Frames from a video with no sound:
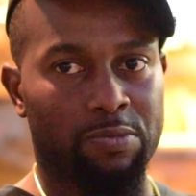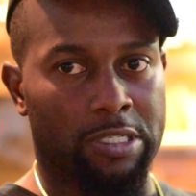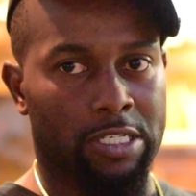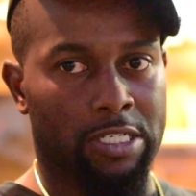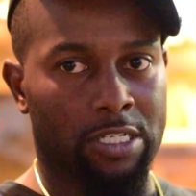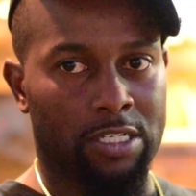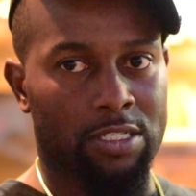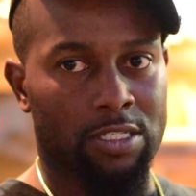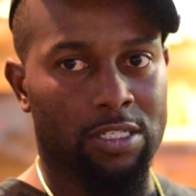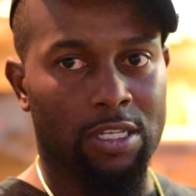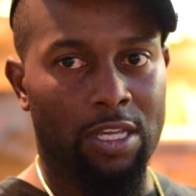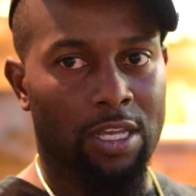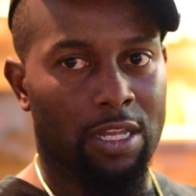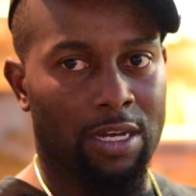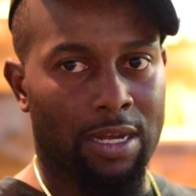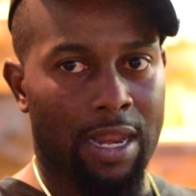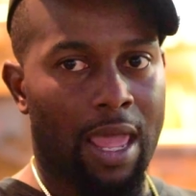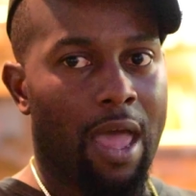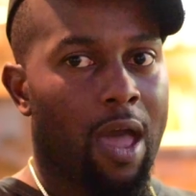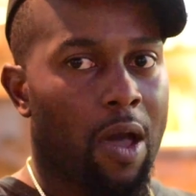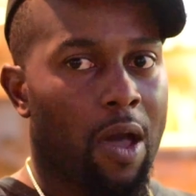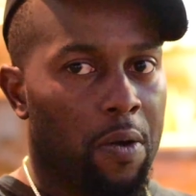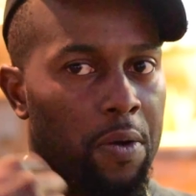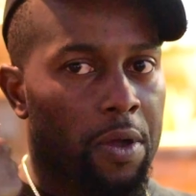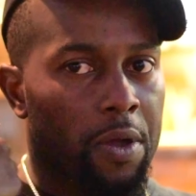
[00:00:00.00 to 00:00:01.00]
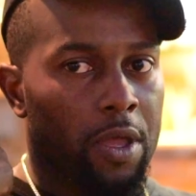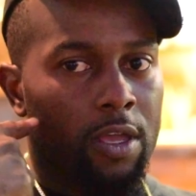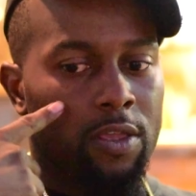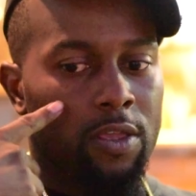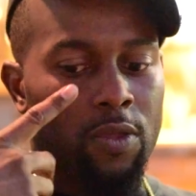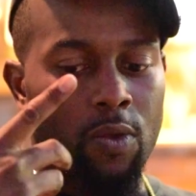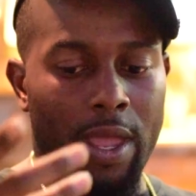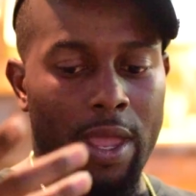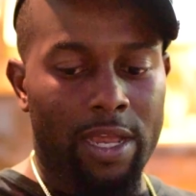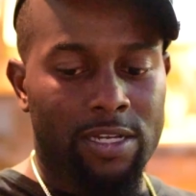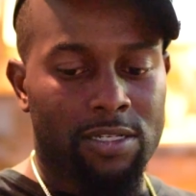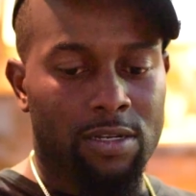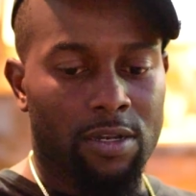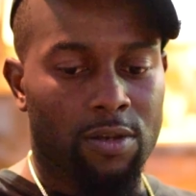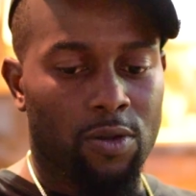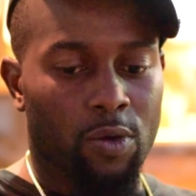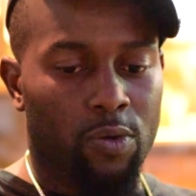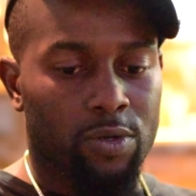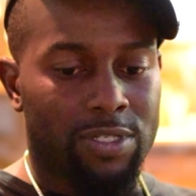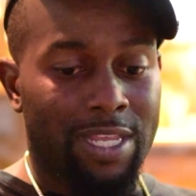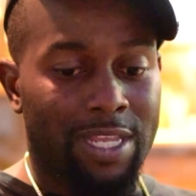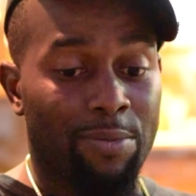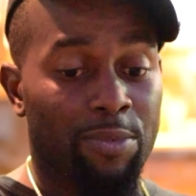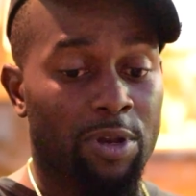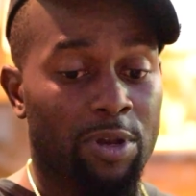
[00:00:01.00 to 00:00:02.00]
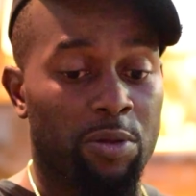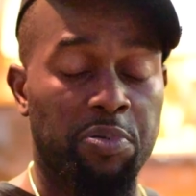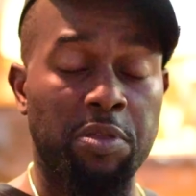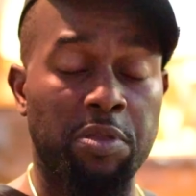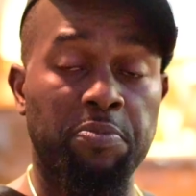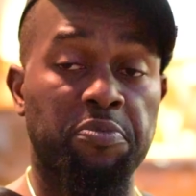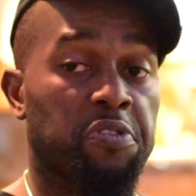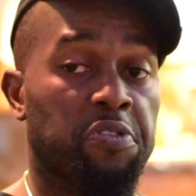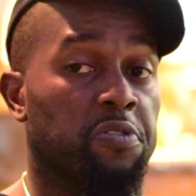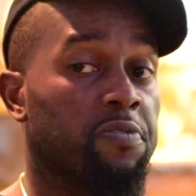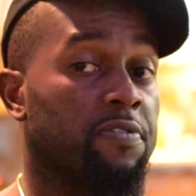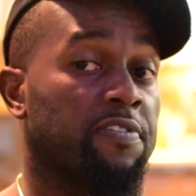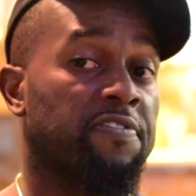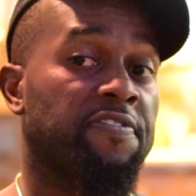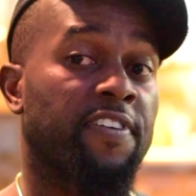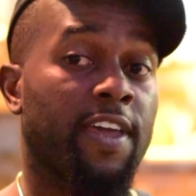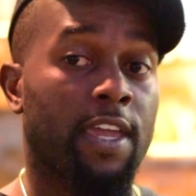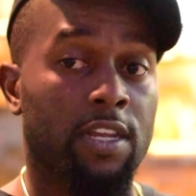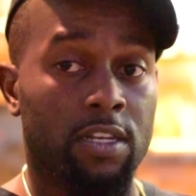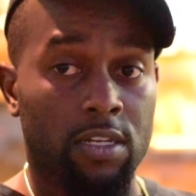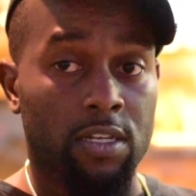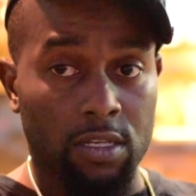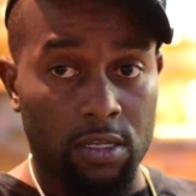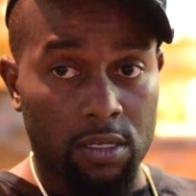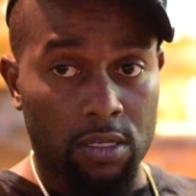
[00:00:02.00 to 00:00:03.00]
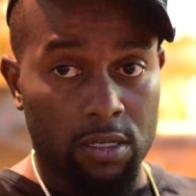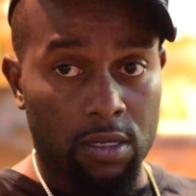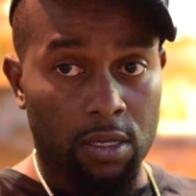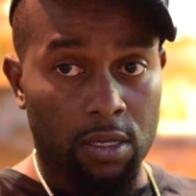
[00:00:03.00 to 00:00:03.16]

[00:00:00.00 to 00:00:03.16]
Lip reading: because now you actually notice how many people you've affected.